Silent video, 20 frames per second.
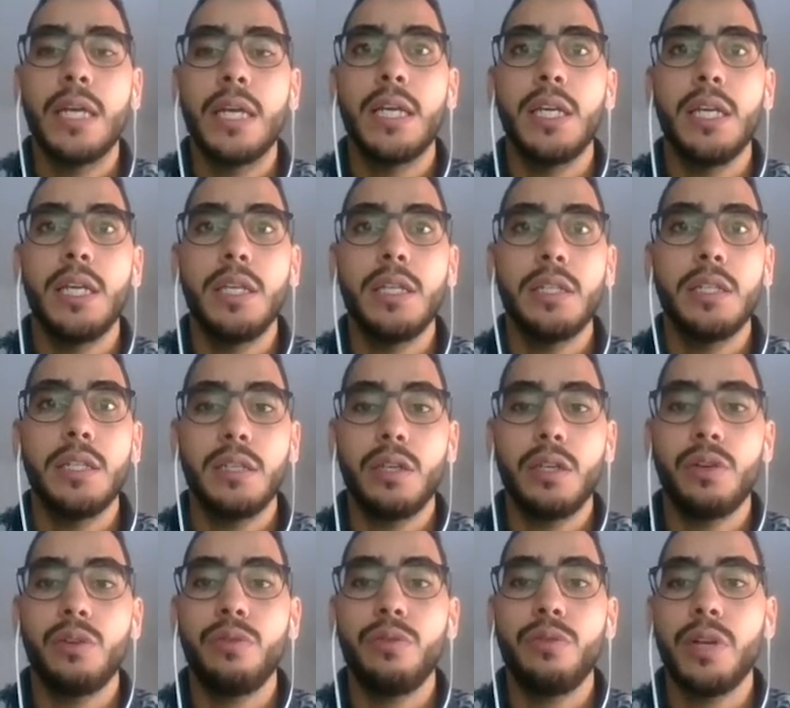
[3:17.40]
in
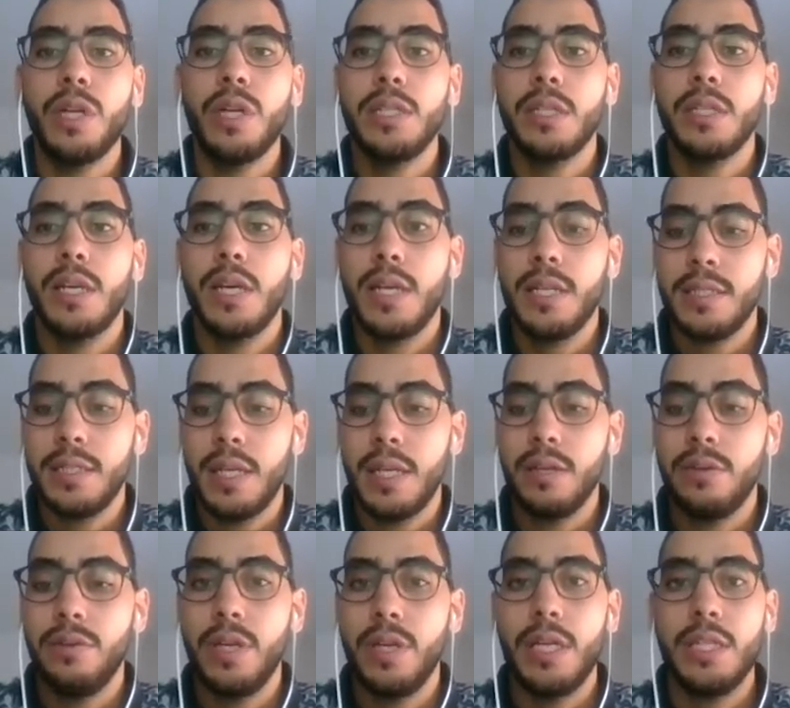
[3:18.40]
concrete as
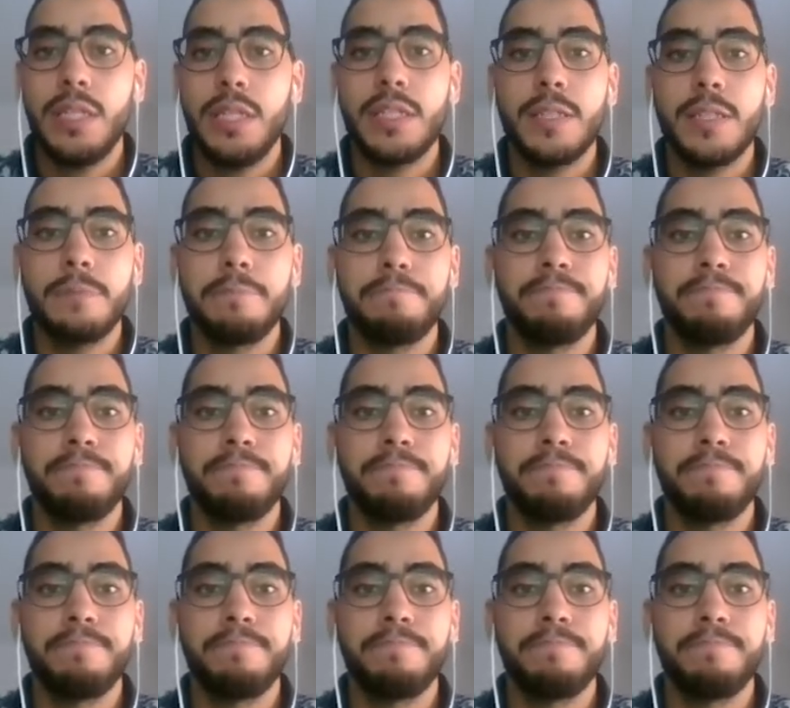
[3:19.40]
aggregates.